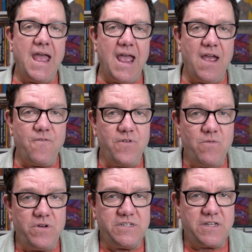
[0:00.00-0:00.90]

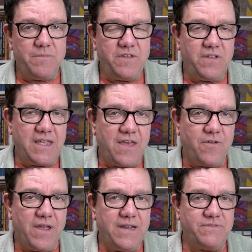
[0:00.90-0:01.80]
Everyone is coming
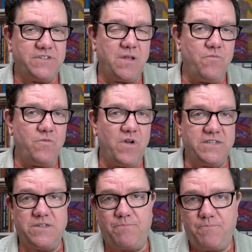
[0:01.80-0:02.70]
together, and if someone
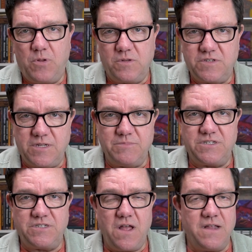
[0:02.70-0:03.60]
wants to pull some
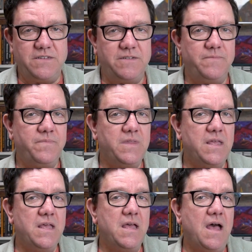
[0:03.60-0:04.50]
stunt
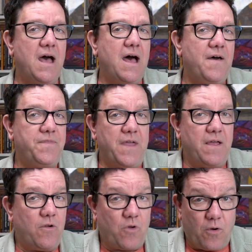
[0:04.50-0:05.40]

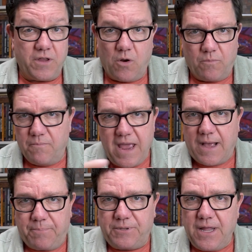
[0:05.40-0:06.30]
or make
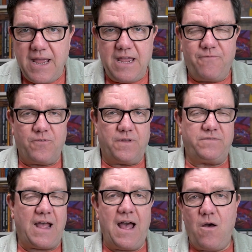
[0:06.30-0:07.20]
a play for the
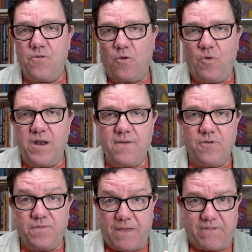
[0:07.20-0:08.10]
town or
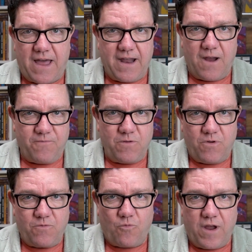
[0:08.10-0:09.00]
whatever, they've got
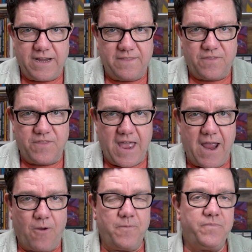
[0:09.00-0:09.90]
everyone right there.